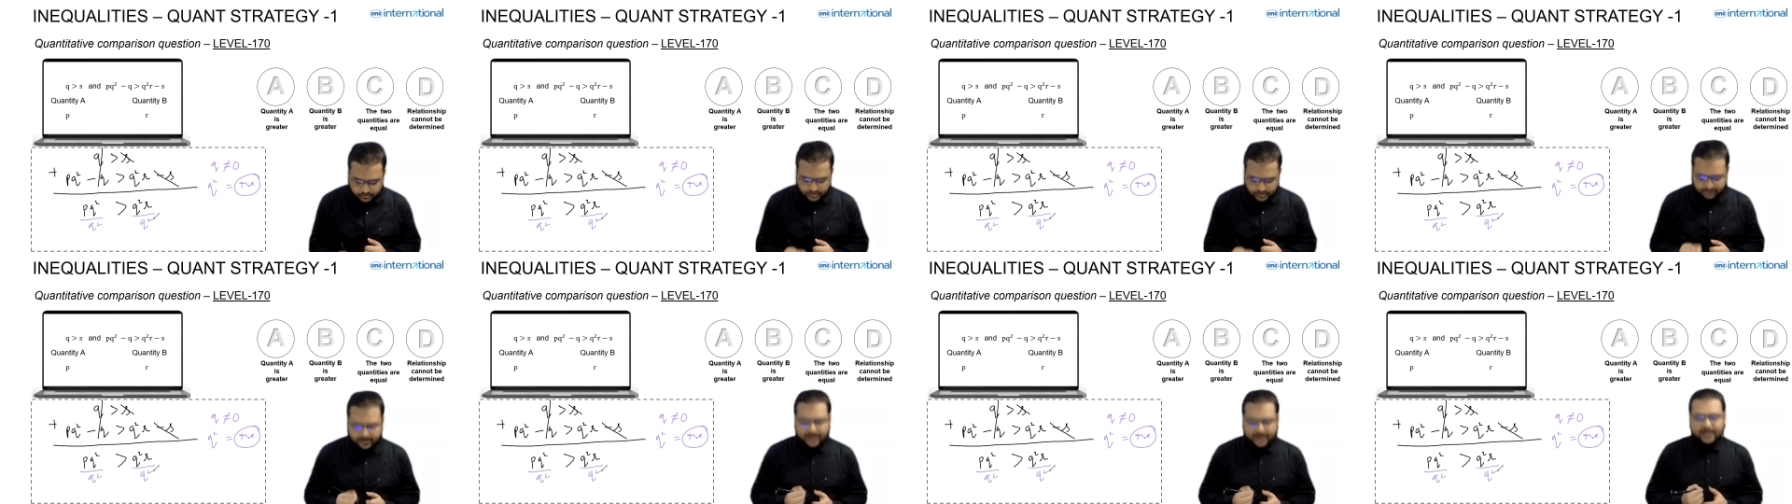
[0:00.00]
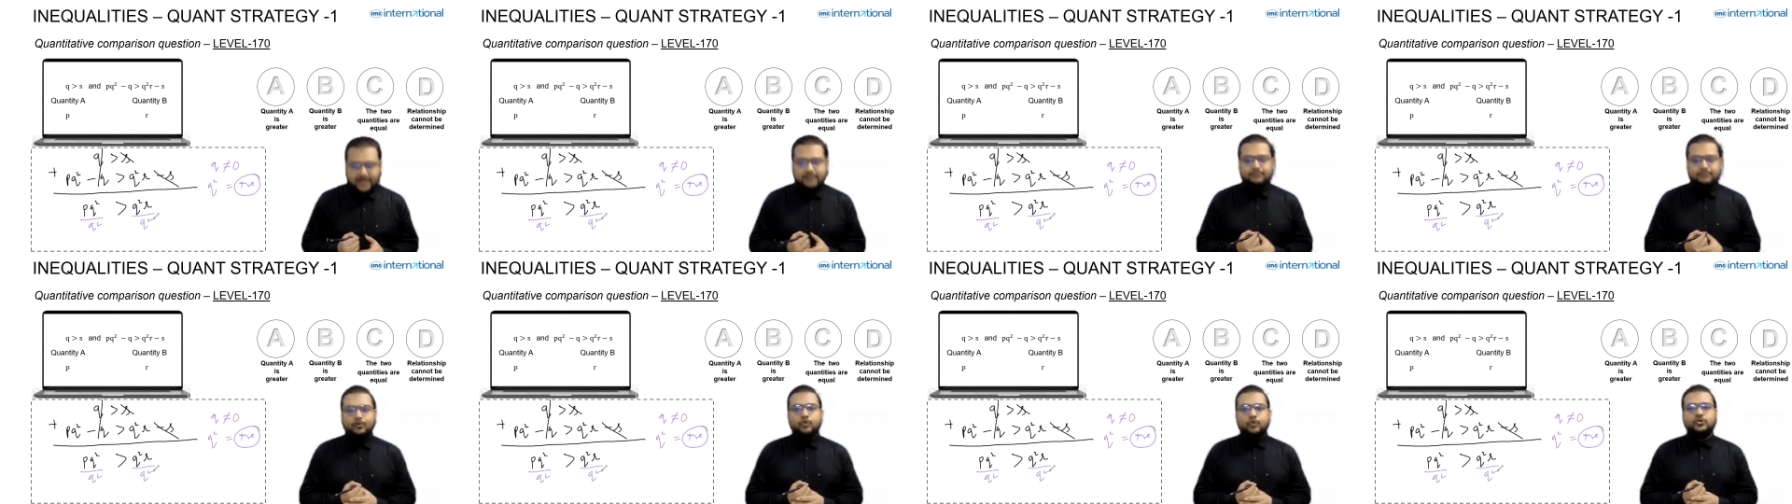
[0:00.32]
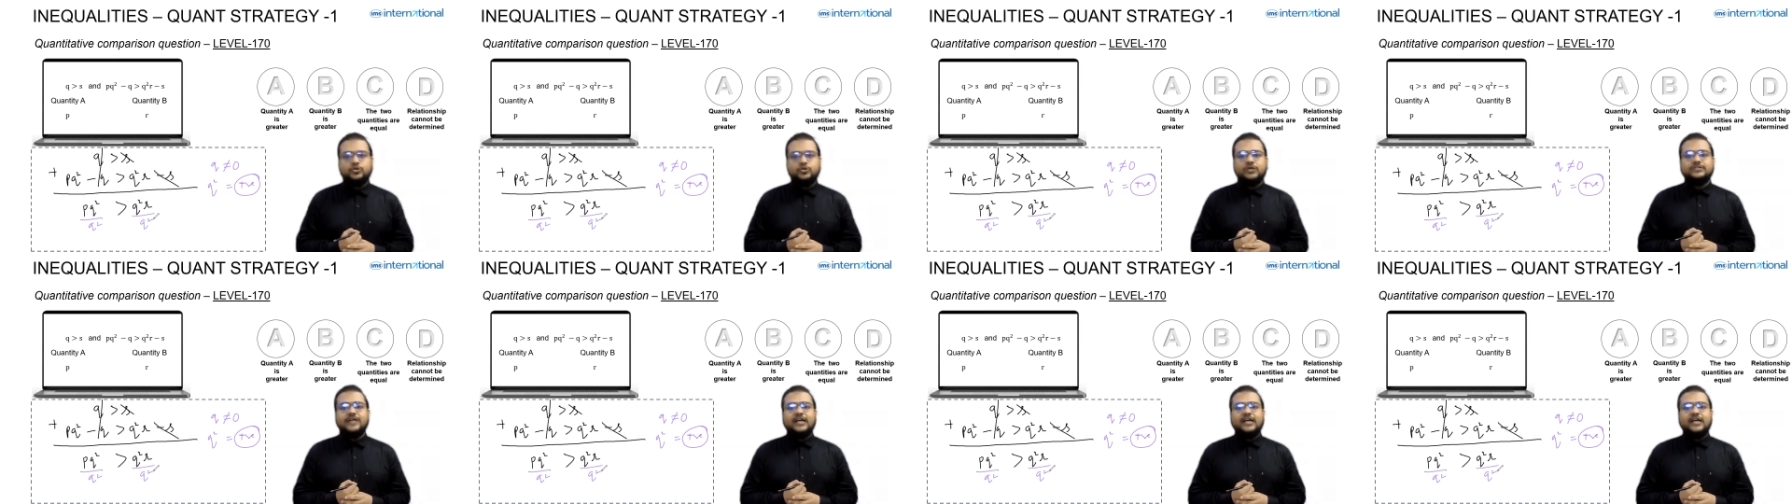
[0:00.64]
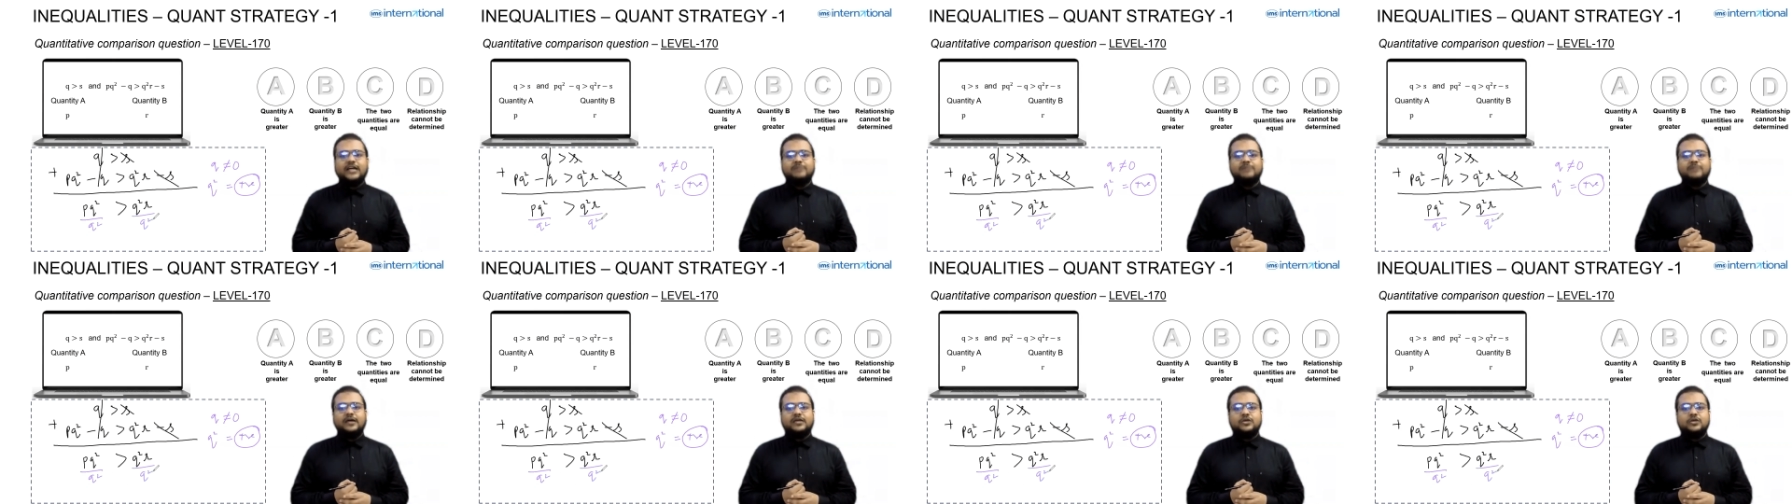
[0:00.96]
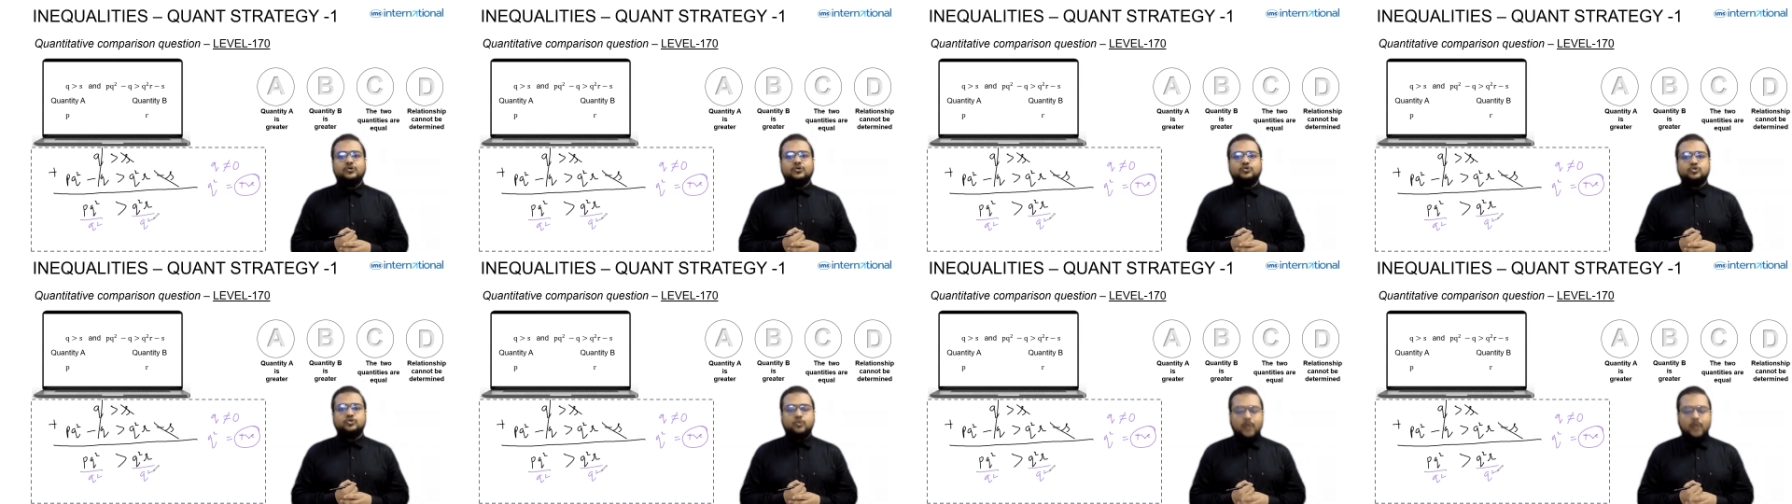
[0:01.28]
dividing both the side by
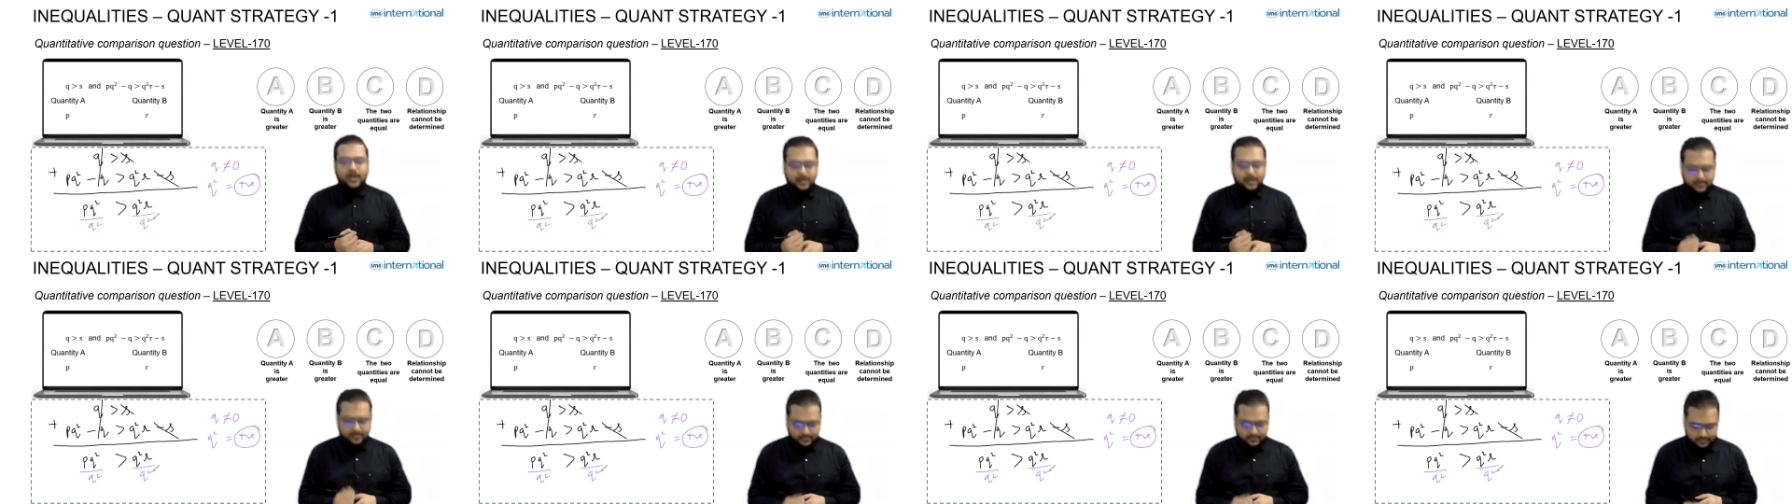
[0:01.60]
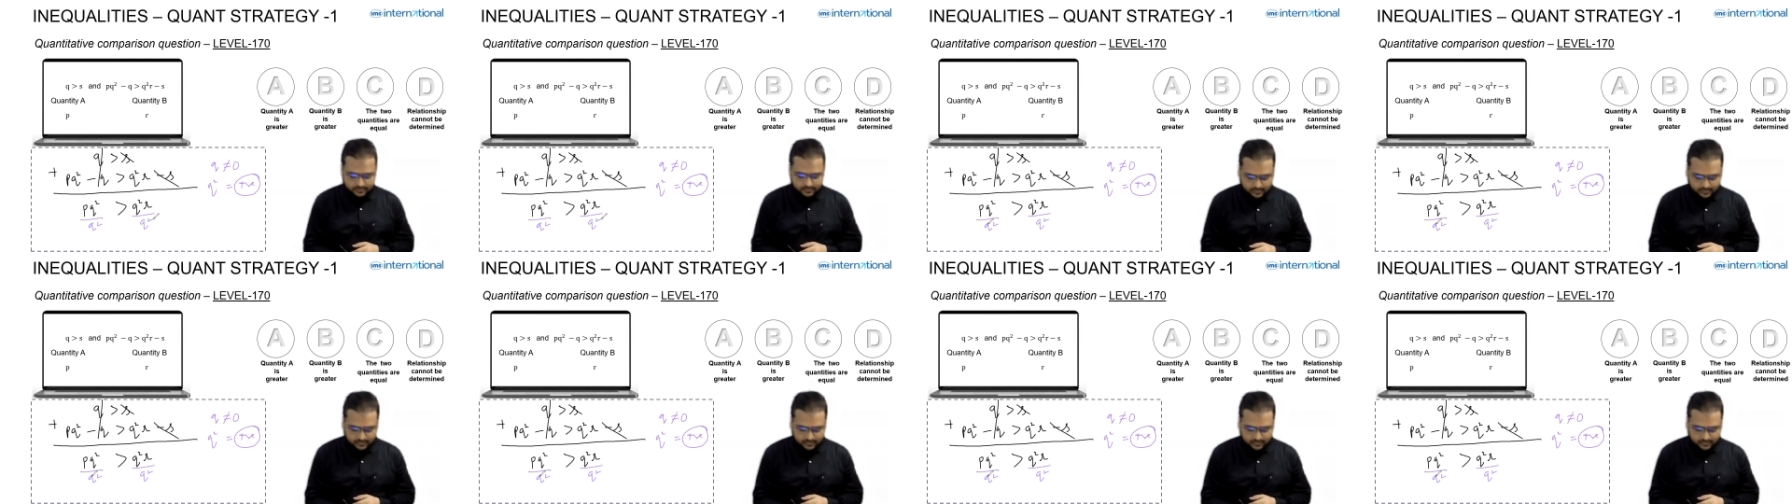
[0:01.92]
q square,